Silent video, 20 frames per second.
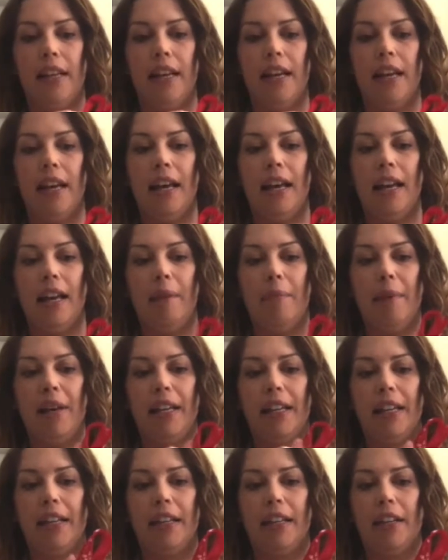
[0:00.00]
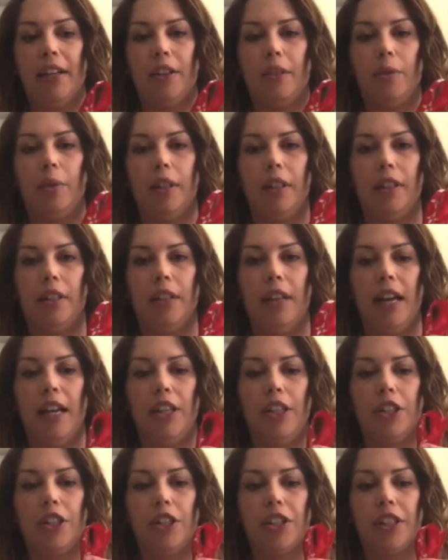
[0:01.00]
and I'm making another one. And
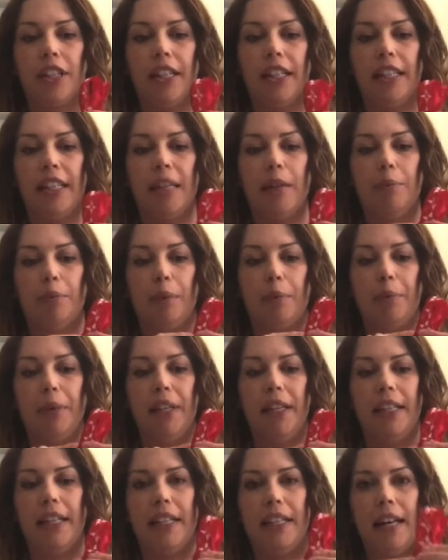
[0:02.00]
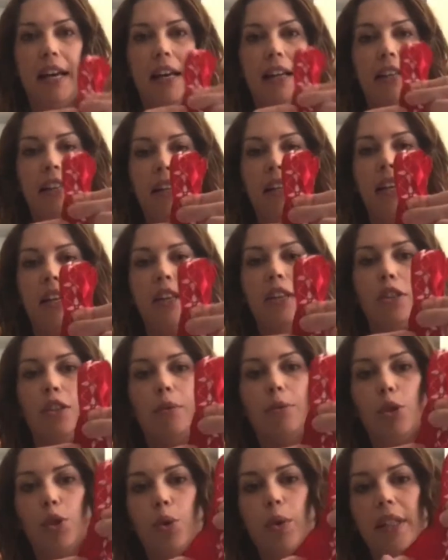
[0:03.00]
you're just going to keep repeating that. So
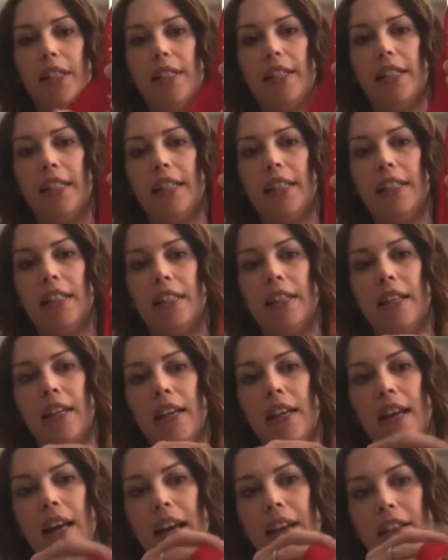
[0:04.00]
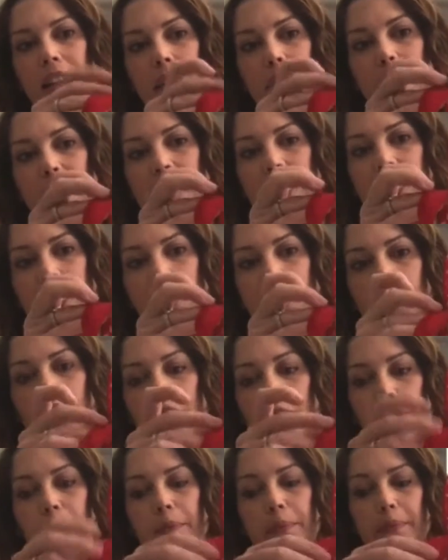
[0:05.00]
I'm twisting and then making a
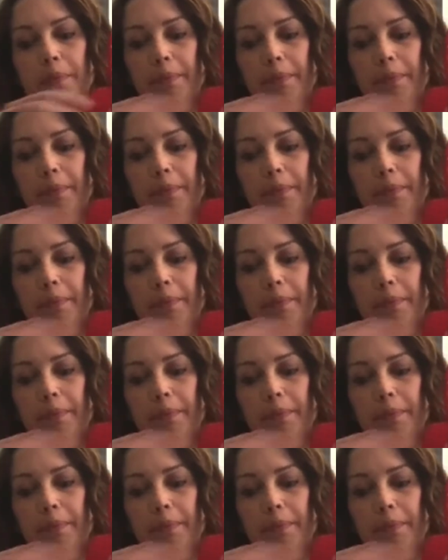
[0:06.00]
loop,